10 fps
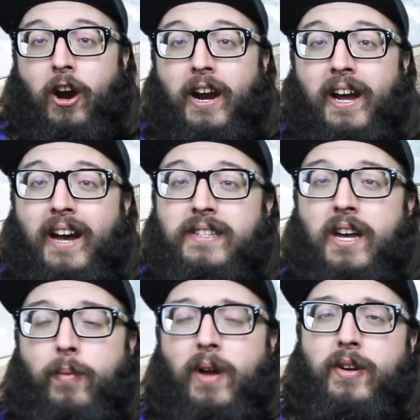All right, guys,
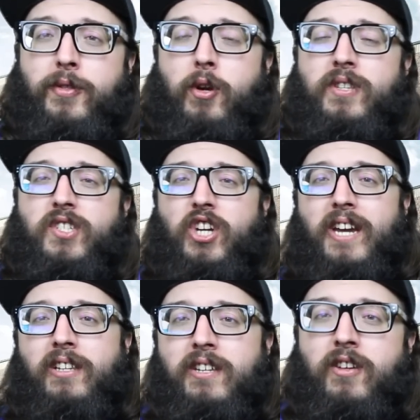I wanted to throw this
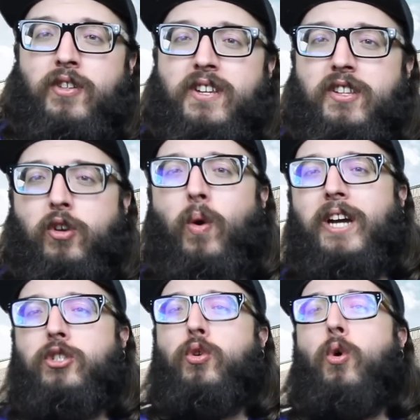channel in there that isn't
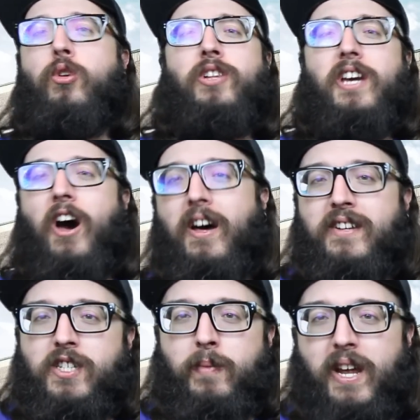quite totally
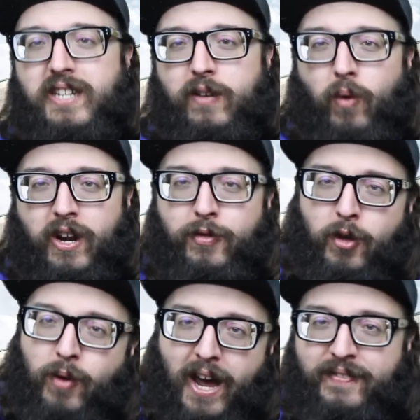Honda's, but I did want to
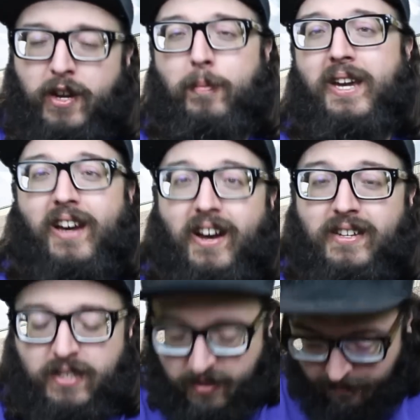throw it out there
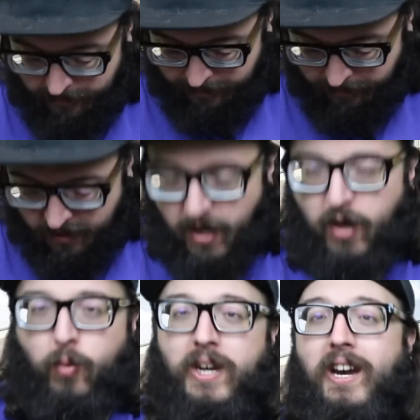because
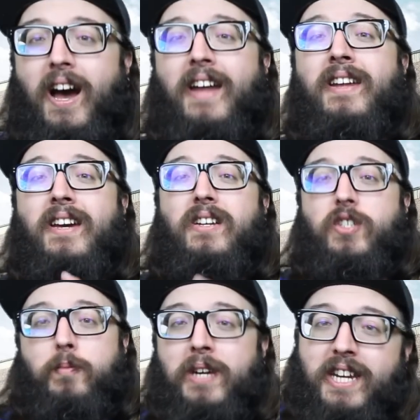we got
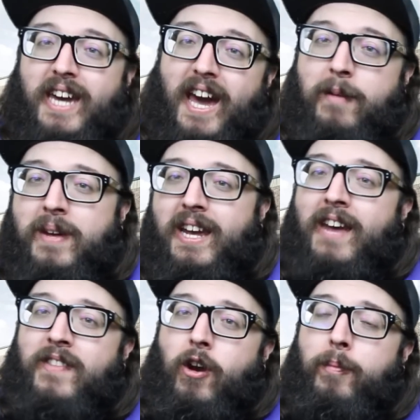Speed Academy,
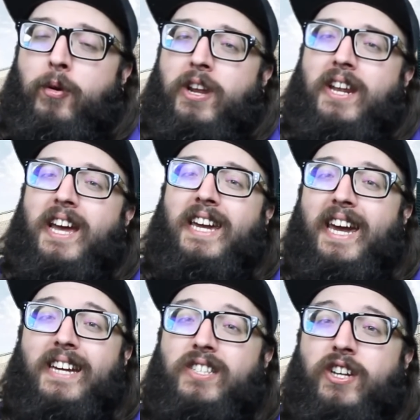and they're putting a
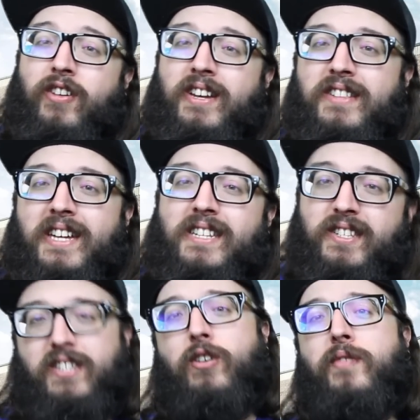K-Series in a
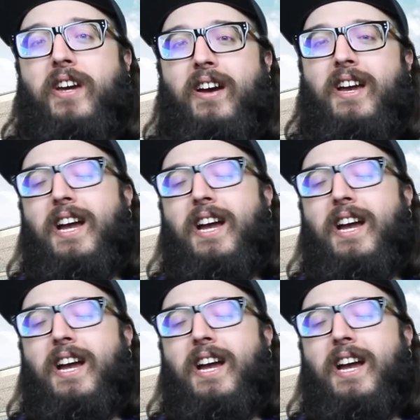Silvia,